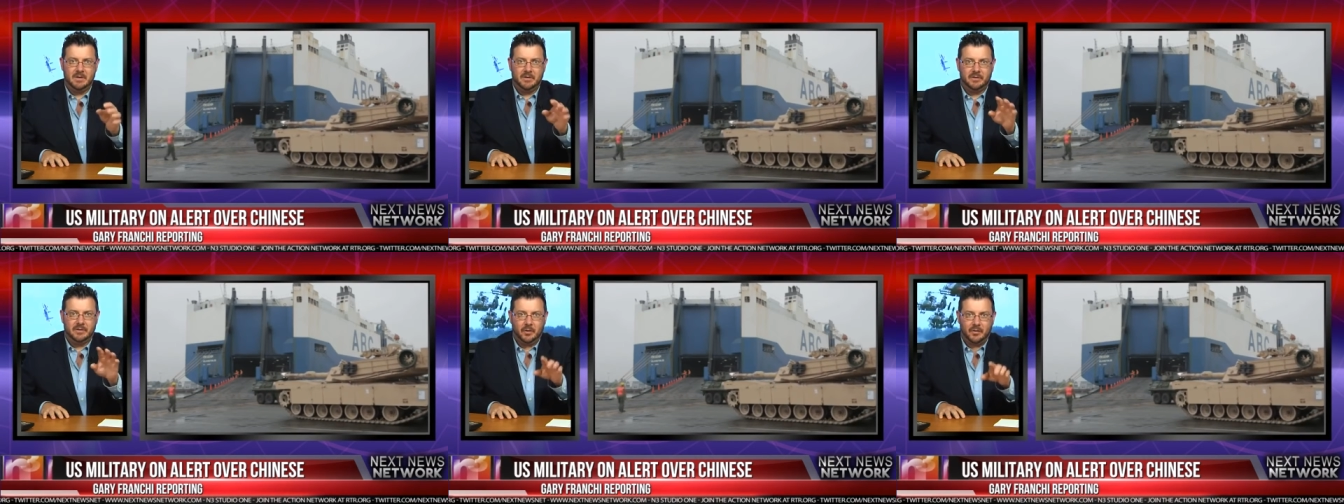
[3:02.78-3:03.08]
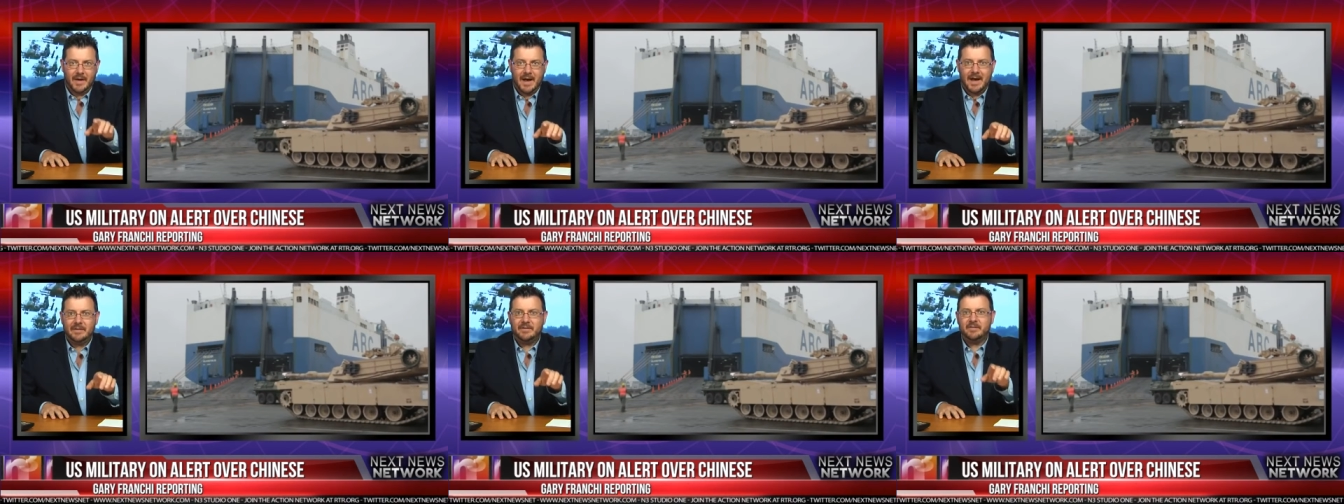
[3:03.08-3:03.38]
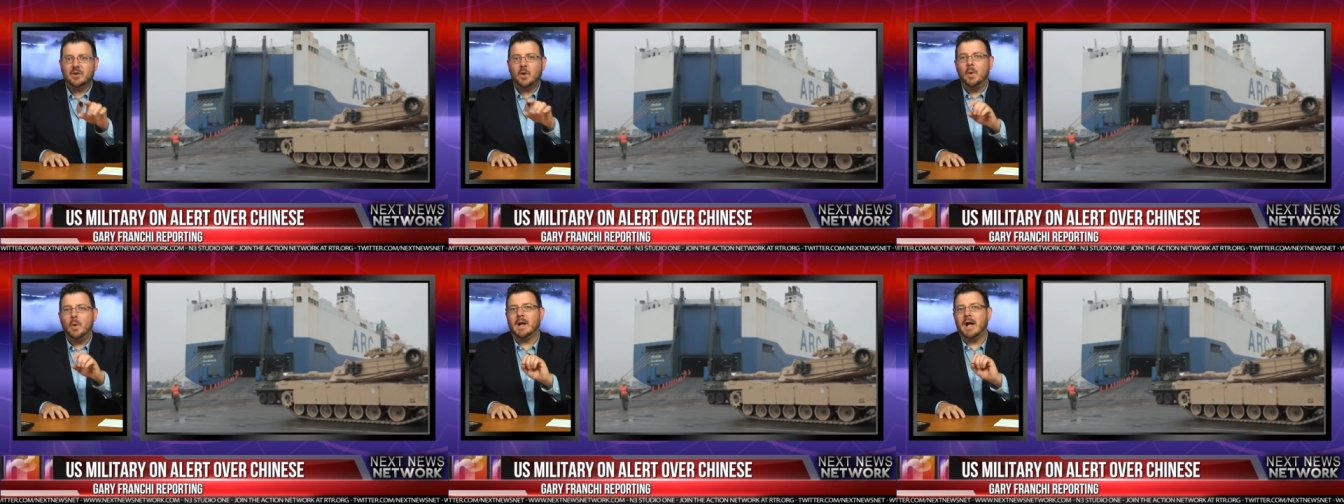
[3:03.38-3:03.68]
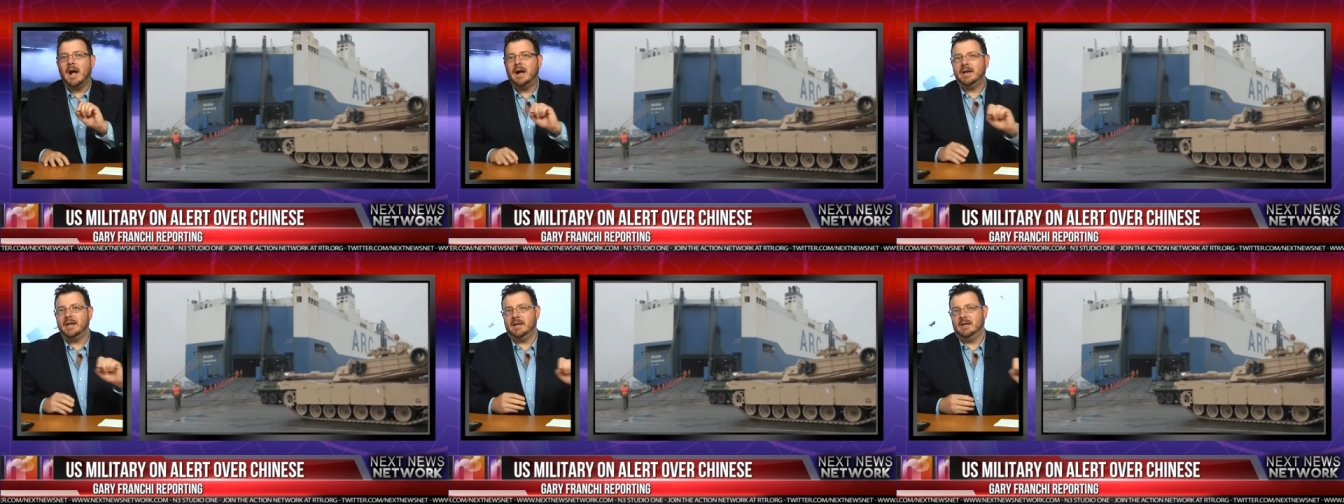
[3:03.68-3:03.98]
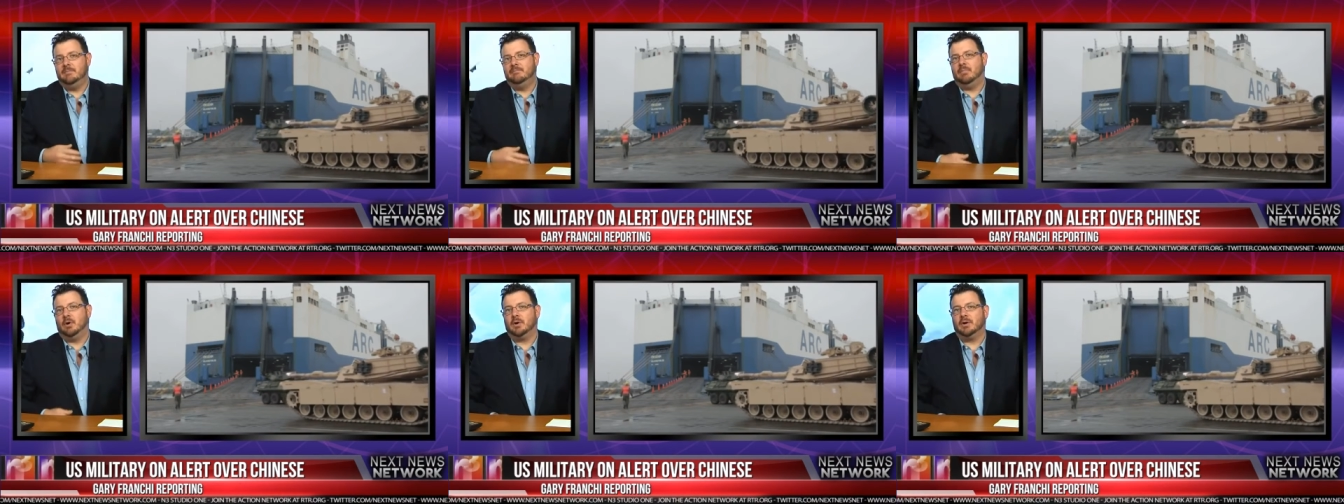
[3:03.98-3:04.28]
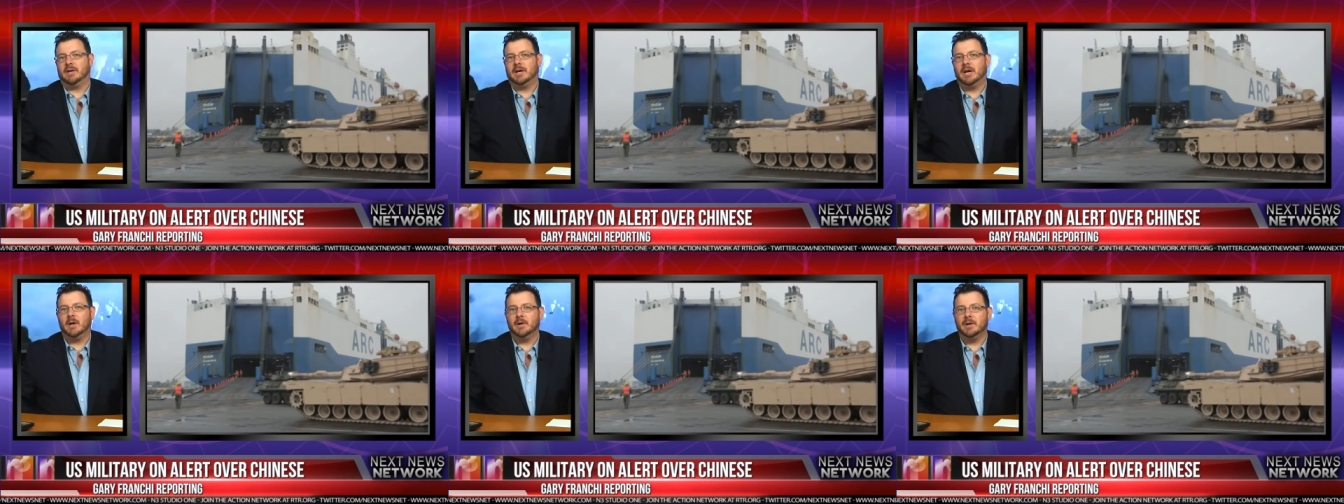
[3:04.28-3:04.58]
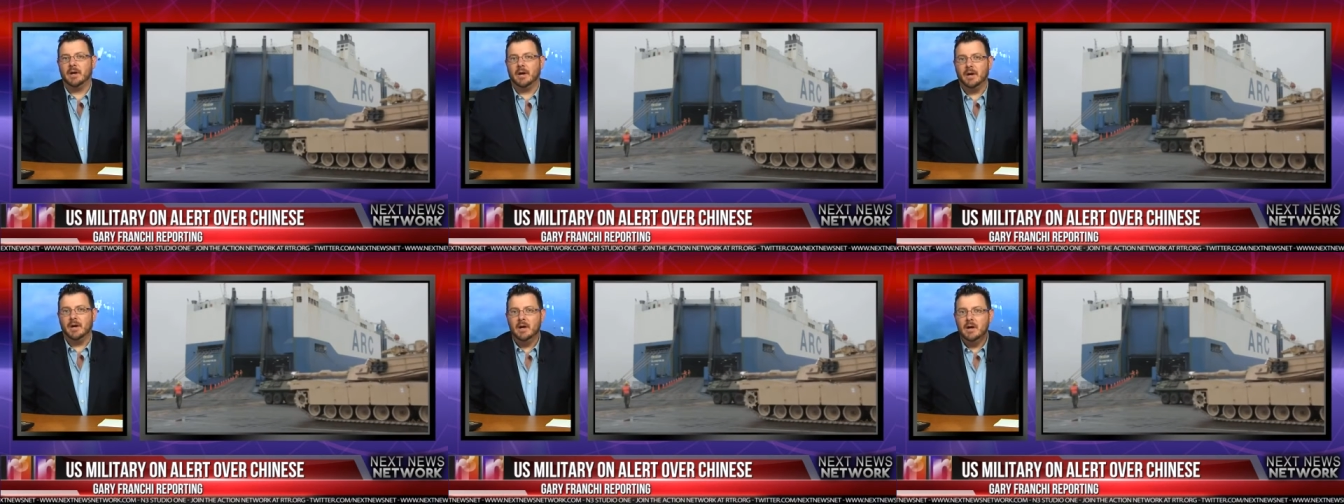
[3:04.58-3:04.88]
So that's going on in
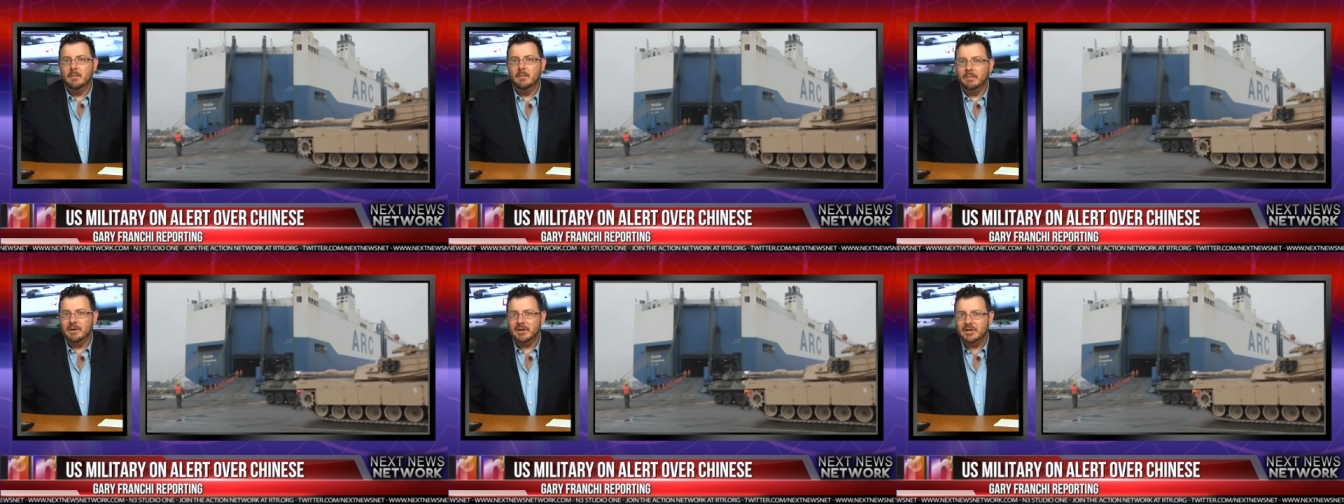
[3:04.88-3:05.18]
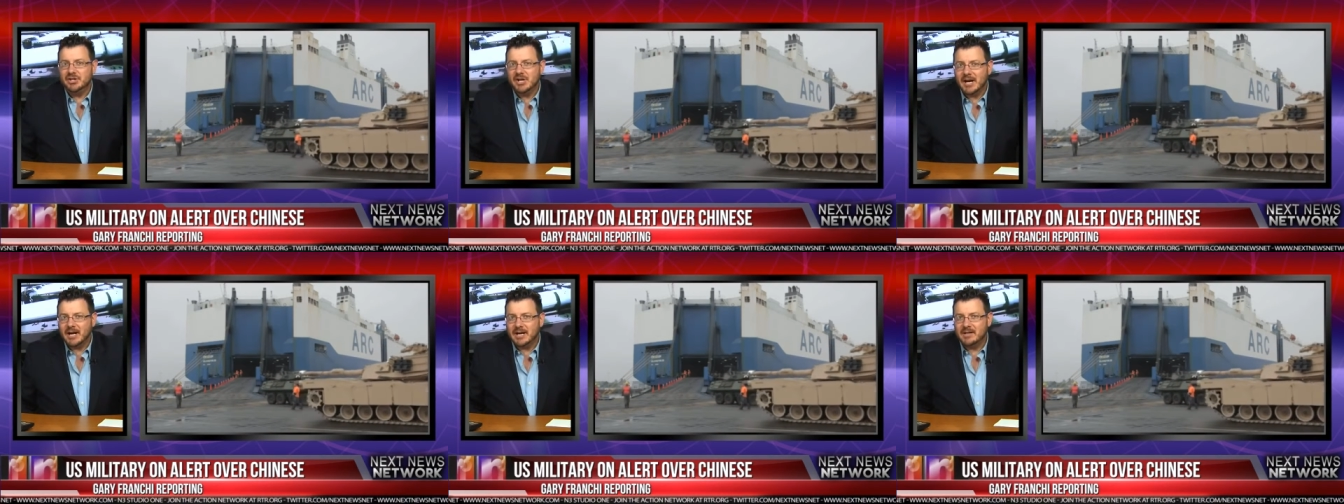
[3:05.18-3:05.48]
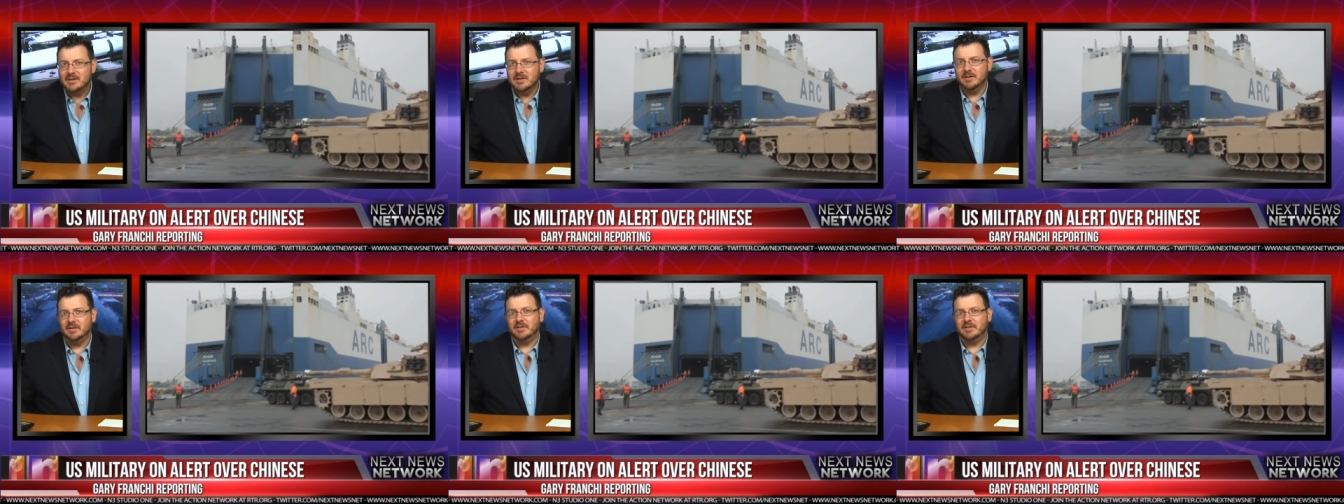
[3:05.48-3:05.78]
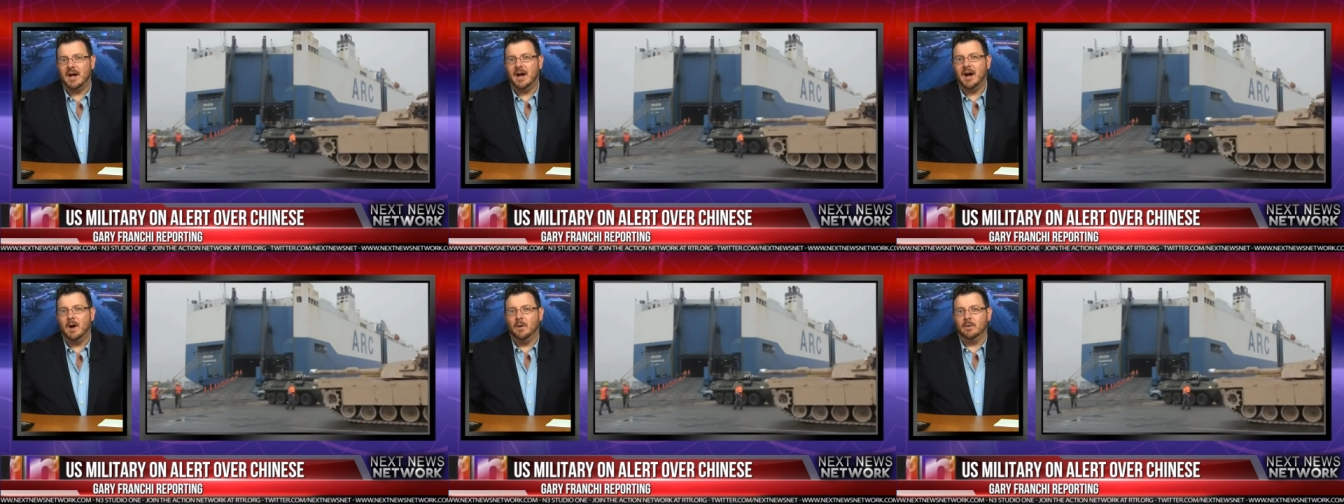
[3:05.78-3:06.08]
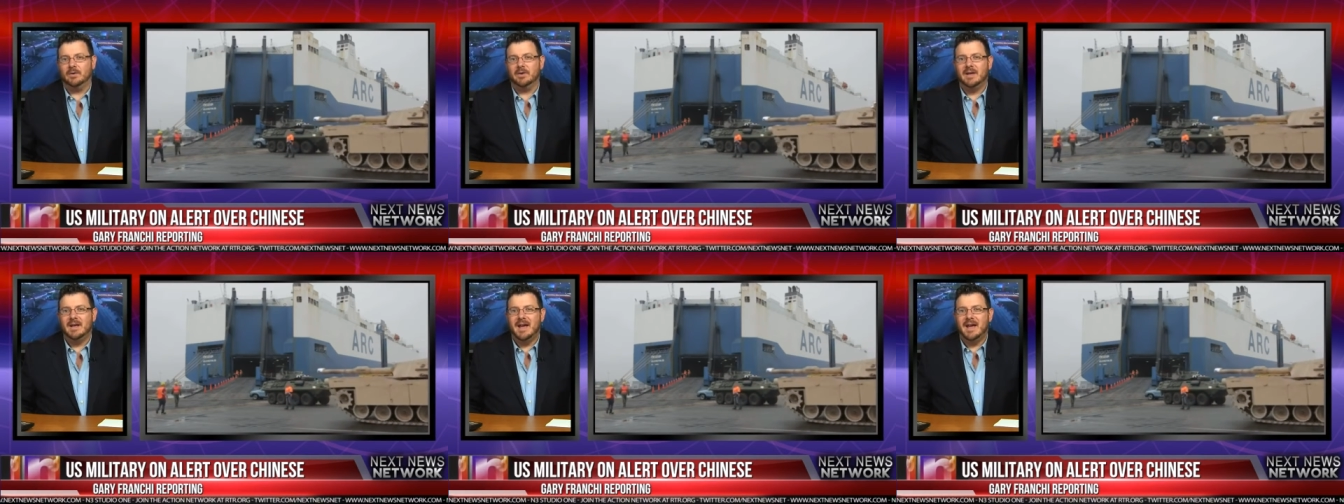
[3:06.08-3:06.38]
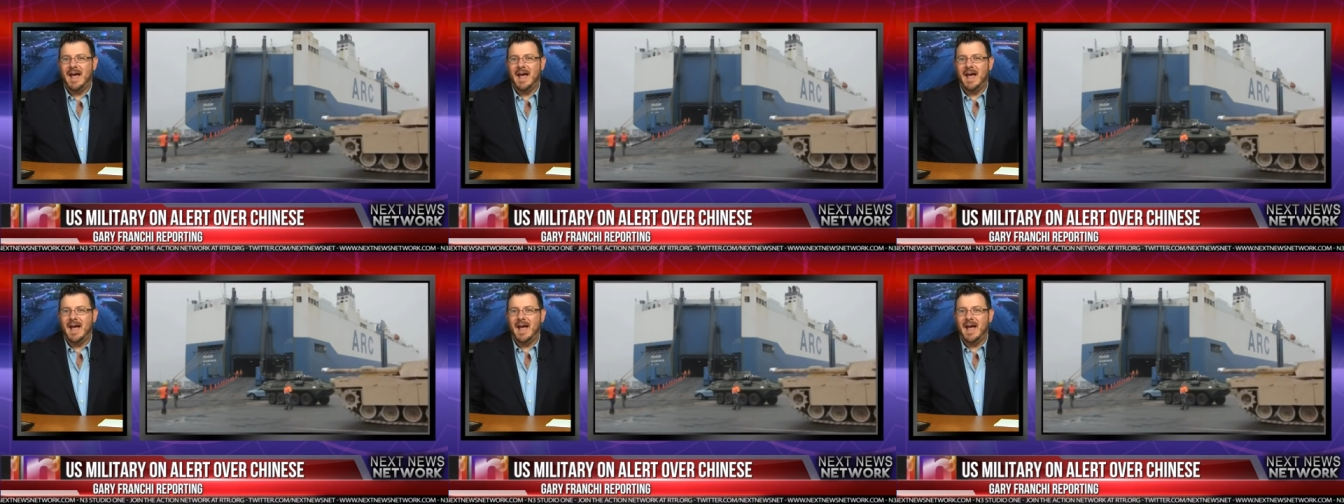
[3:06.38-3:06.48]
Bulgaria. But check this out.